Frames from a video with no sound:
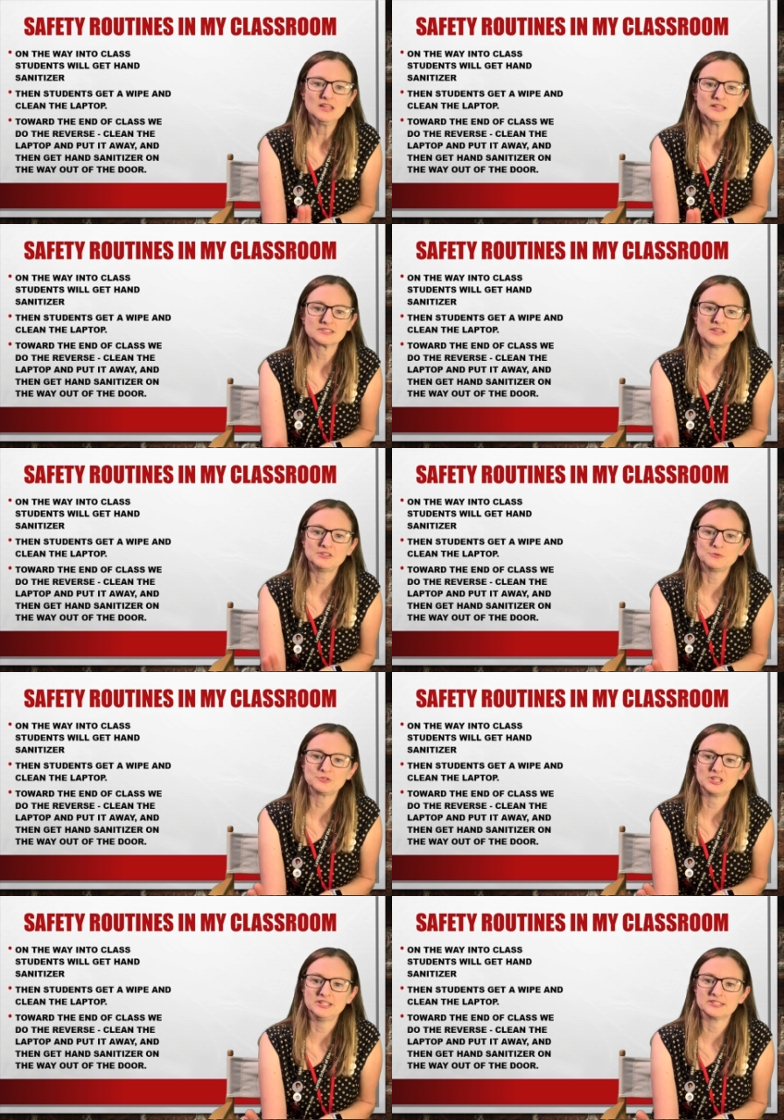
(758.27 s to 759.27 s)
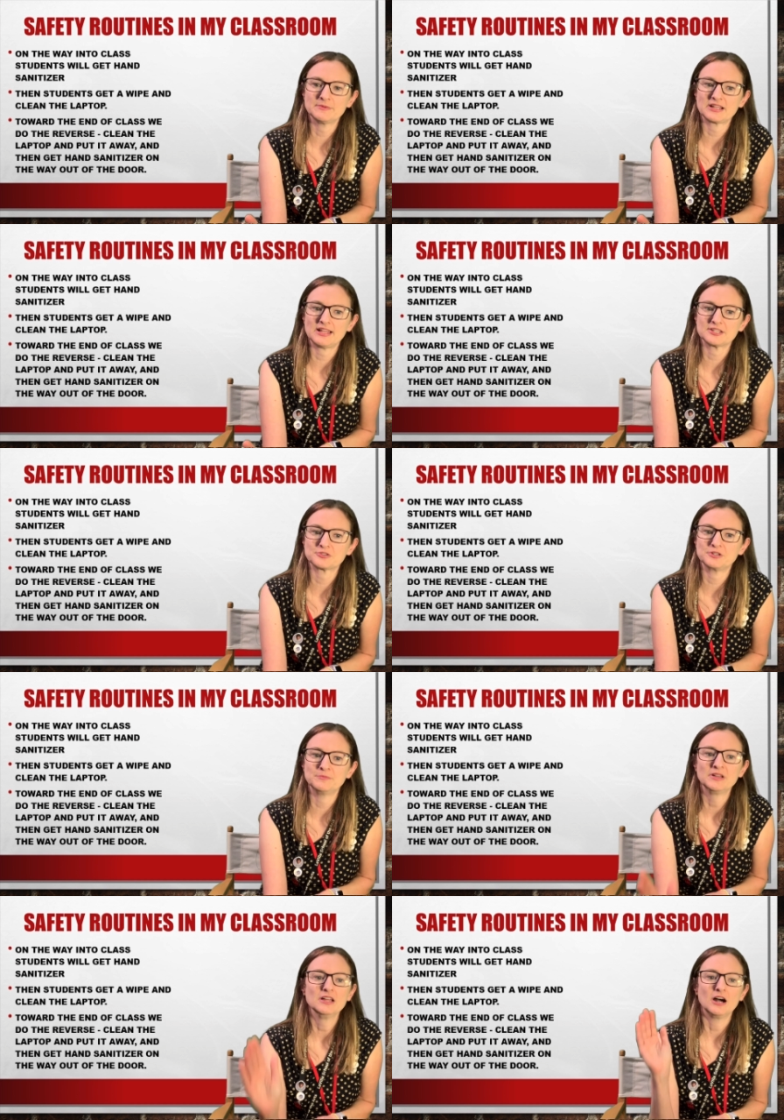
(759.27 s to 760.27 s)
Safety routines in my
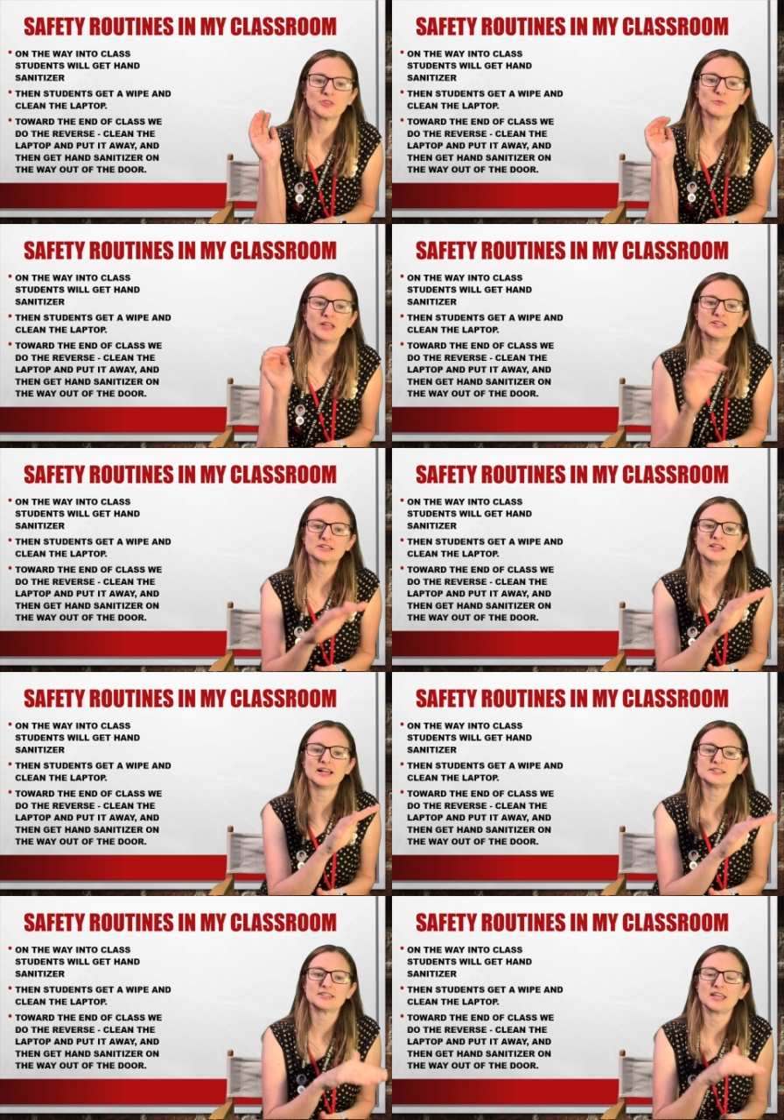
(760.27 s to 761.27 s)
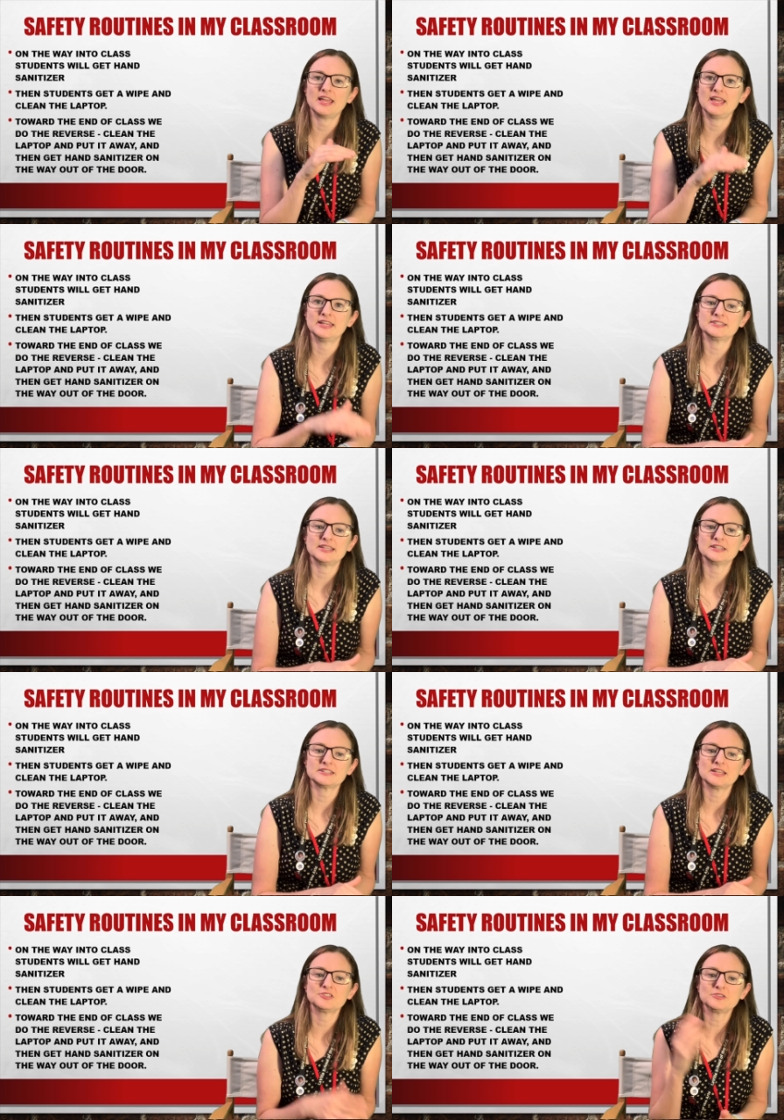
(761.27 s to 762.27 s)
classroom. On the way into class, they get hand
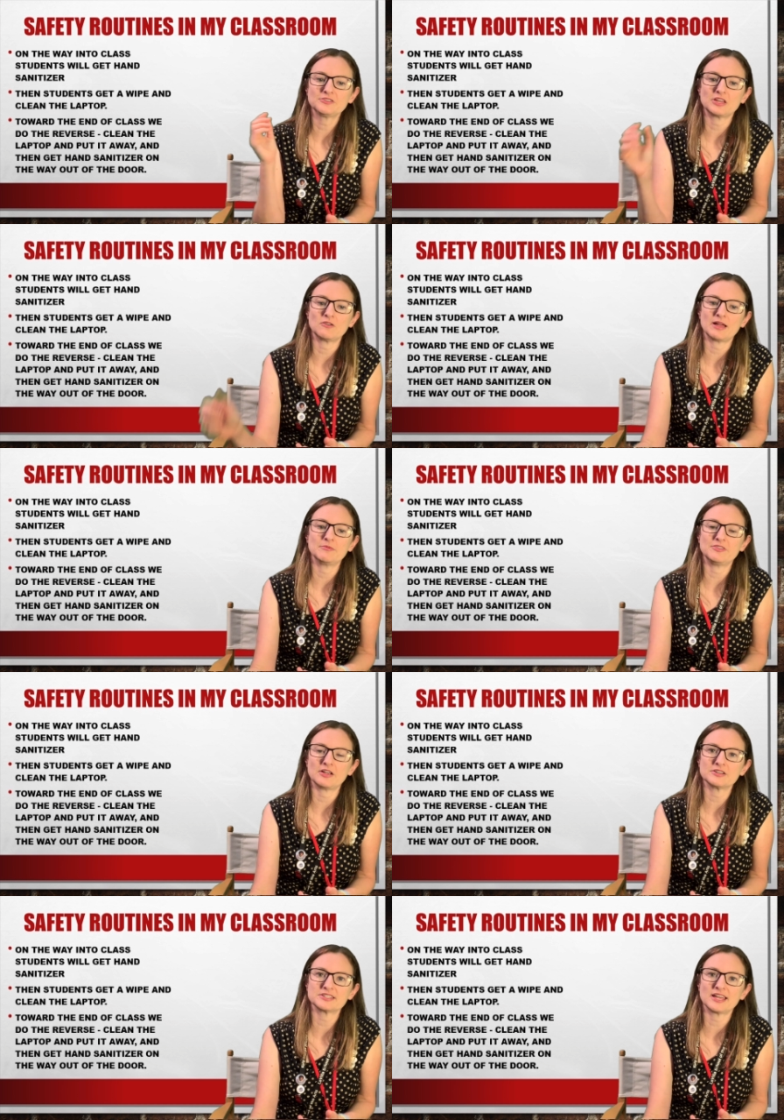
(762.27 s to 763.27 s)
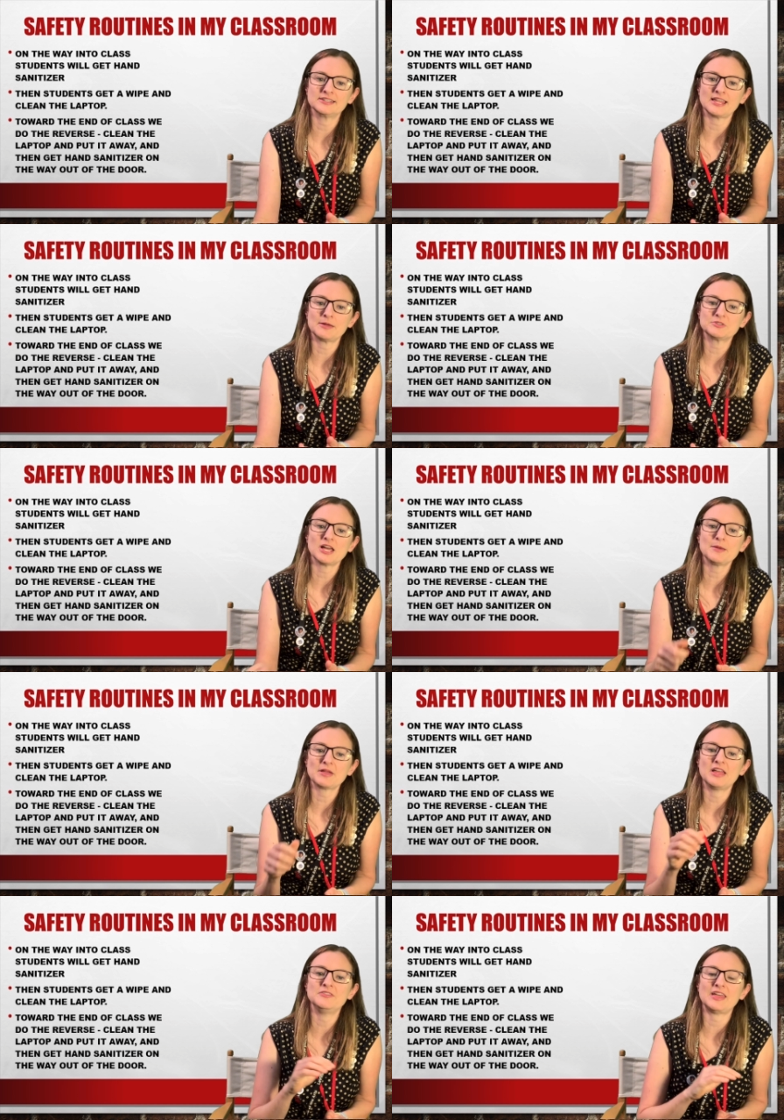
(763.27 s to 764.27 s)
sanitizer, they grab their assigned laptop,
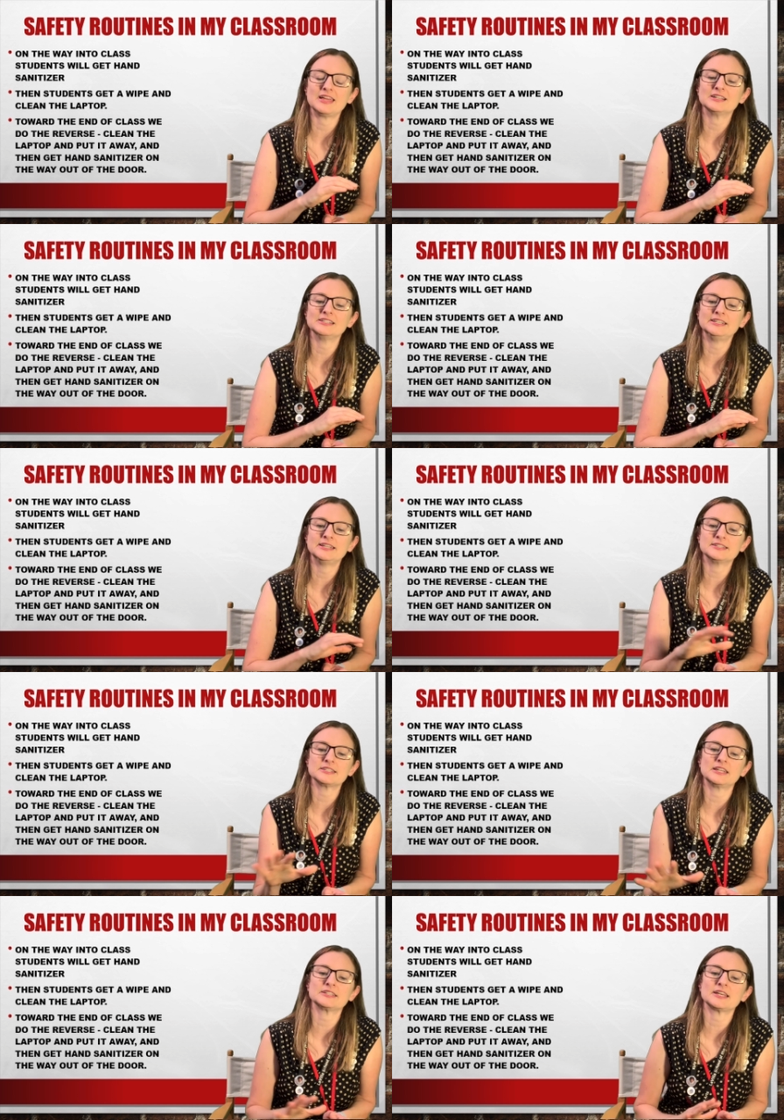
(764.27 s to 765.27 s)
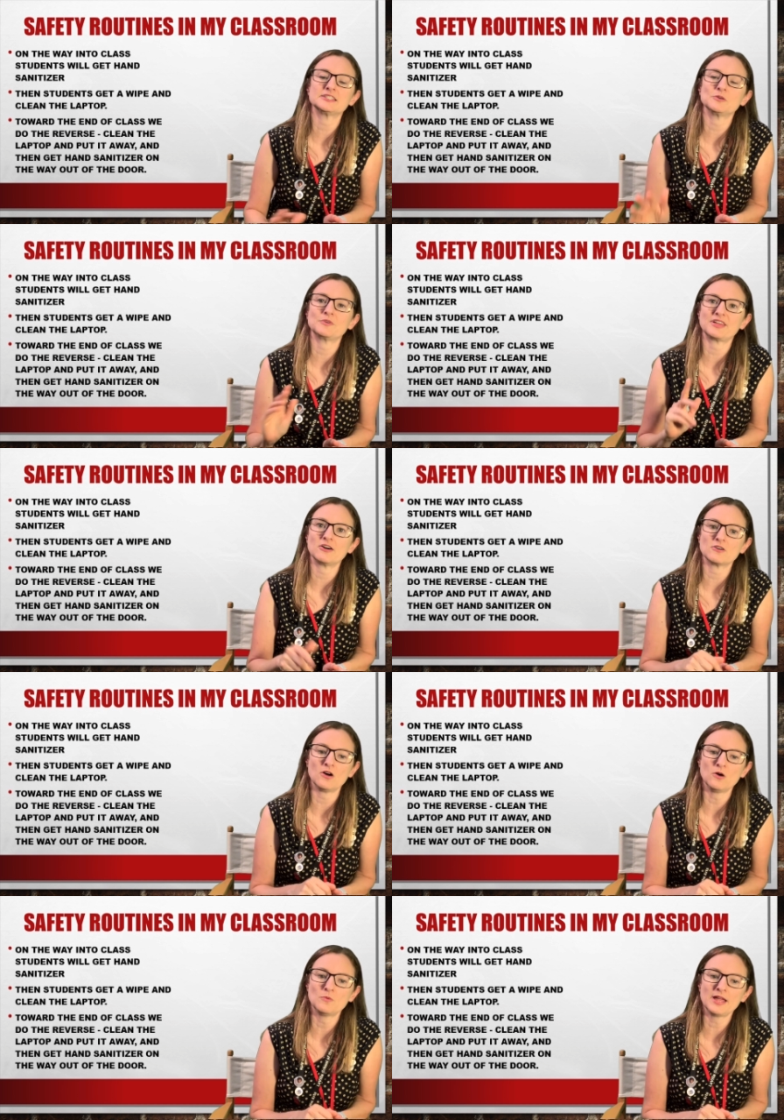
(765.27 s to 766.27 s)
and they clean it and sanitize it with
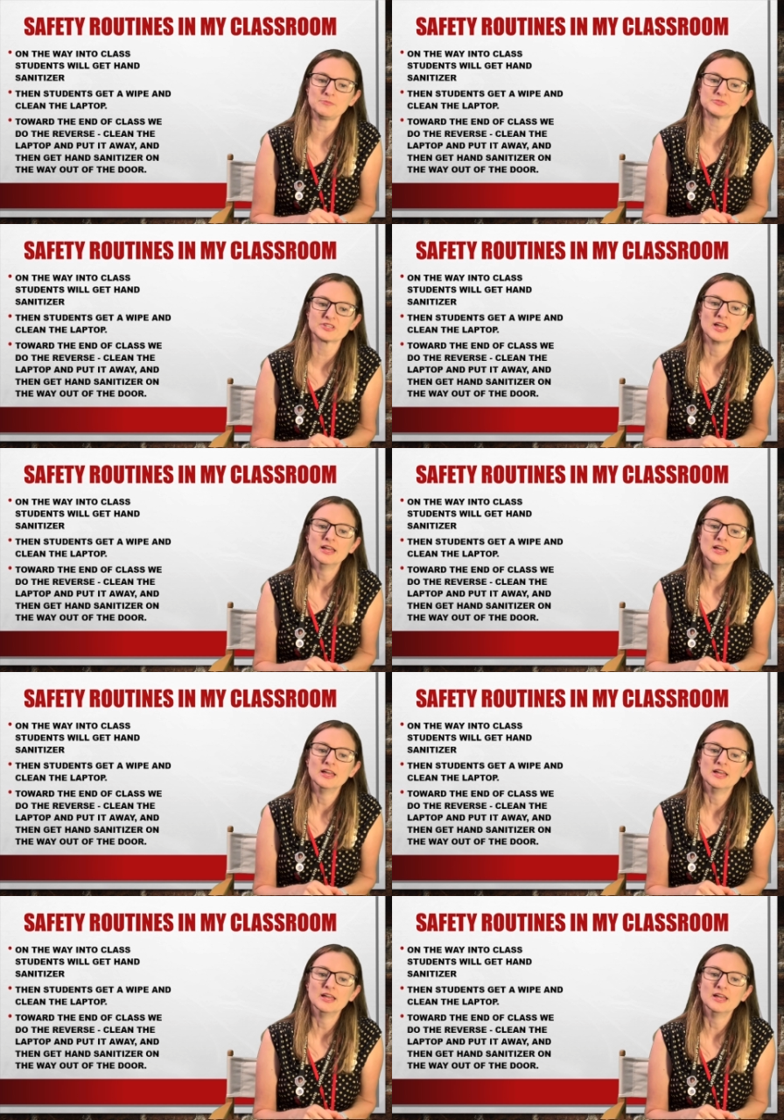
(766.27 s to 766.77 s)
alcohol wipes.